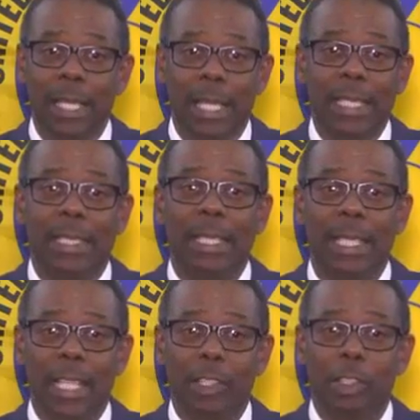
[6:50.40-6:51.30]
the
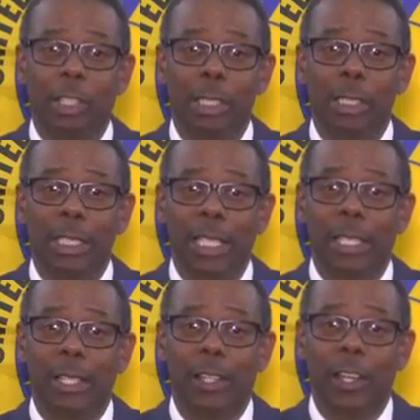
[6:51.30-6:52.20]
International
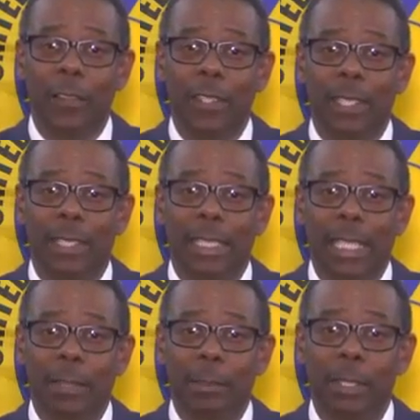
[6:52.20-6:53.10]
Year of
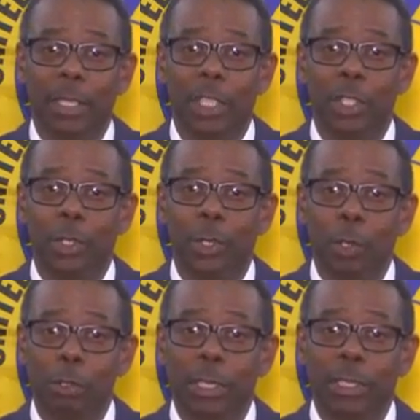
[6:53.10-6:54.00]
Sustainable
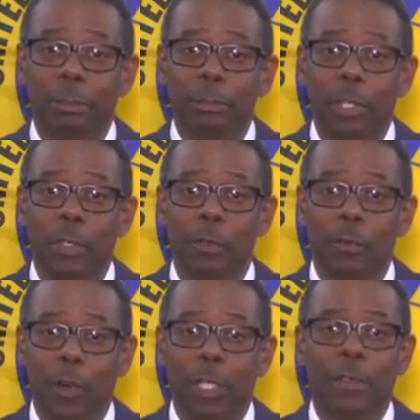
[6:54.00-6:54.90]
Tourism
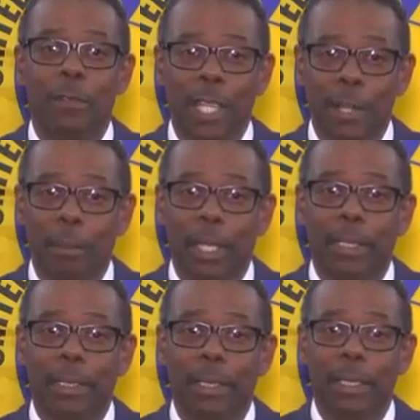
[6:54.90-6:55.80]
for
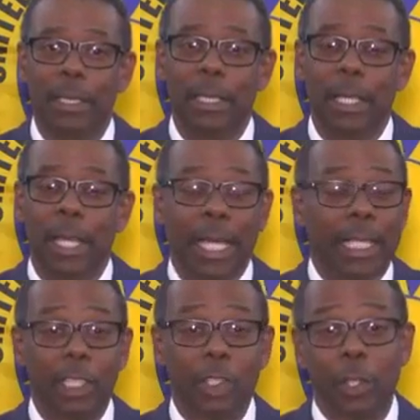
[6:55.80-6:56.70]
Development. I
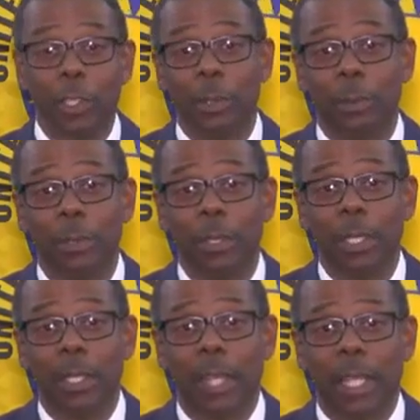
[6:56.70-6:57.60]
can assure you
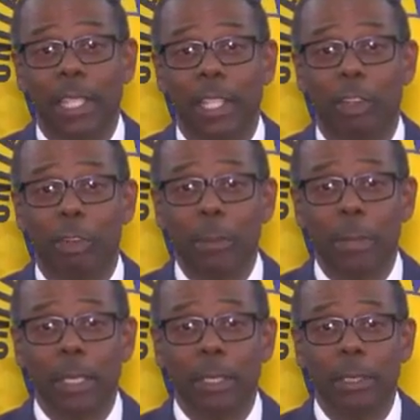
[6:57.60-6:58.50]
that the
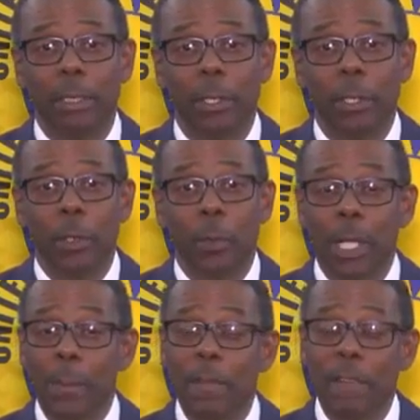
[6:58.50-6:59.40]
agreement
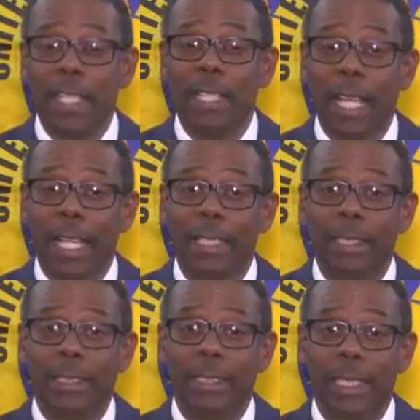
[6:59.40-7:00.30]
will be
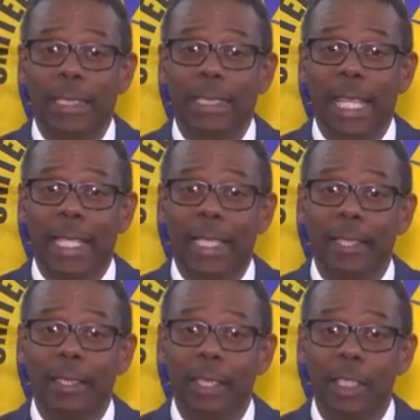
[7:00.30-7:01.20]
finalized and
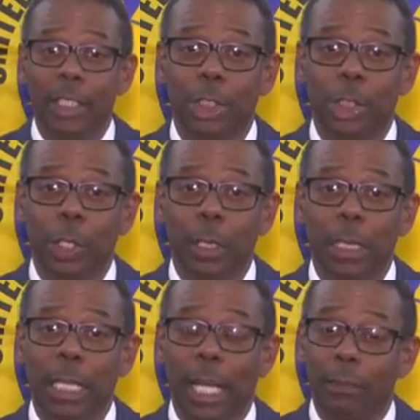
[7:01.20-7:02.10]
signed
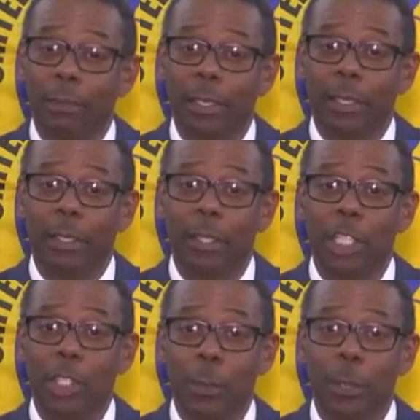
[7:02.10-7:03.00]
shortly after
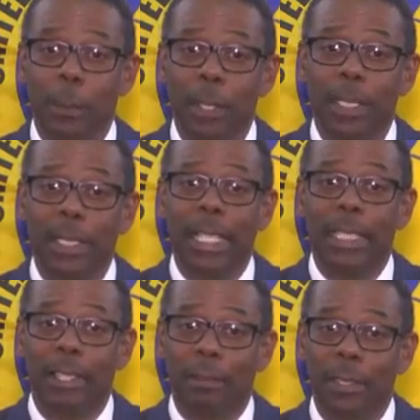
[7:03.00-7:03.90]
the UPP
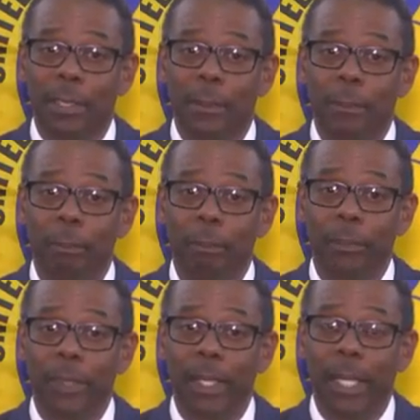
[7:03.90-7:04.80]
takes office.
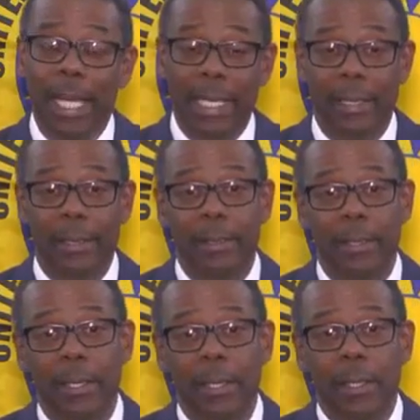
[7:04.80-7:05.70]
And
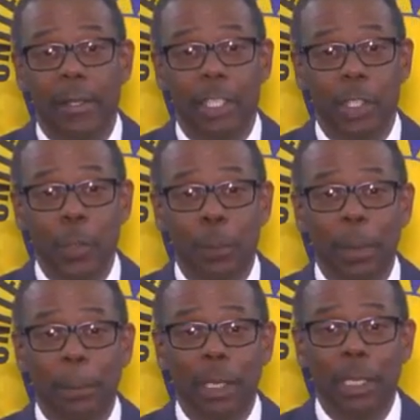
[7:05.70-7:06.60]
the
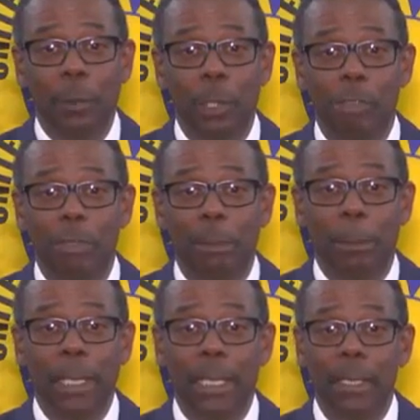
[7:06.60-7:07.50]
UPP will
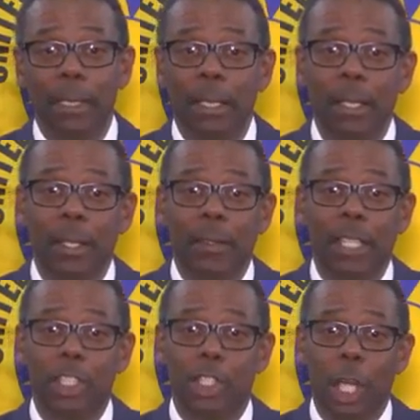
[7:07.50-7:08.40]
repeal
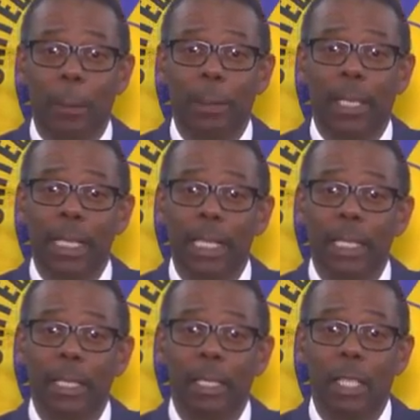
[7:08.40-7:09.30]
the
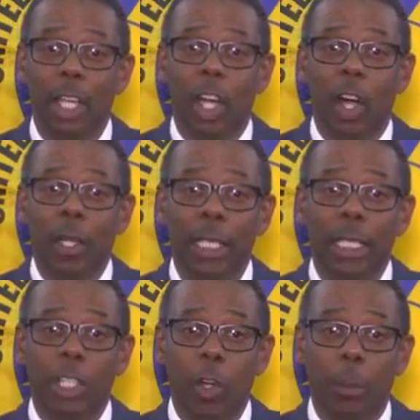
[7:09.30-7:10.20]
job-killing
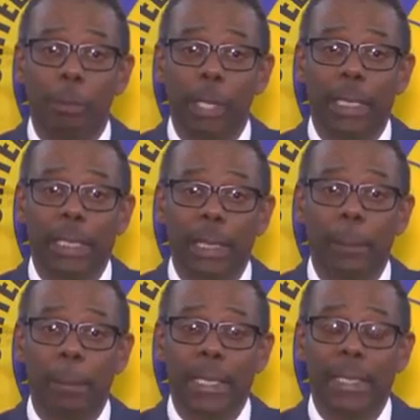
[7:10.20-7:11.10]

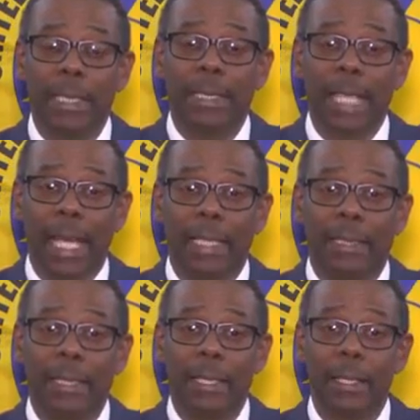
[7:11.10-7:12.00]
unincorporated business
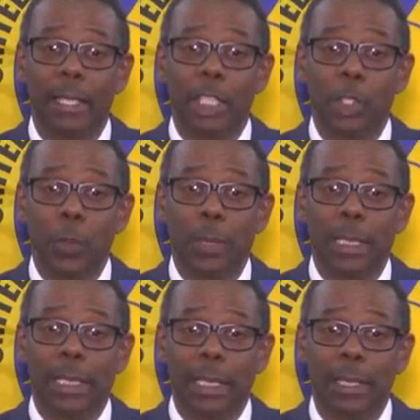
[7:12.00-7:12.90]
tax, the
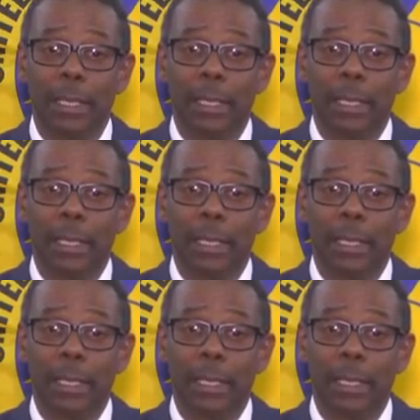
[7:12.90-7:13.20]
UBT,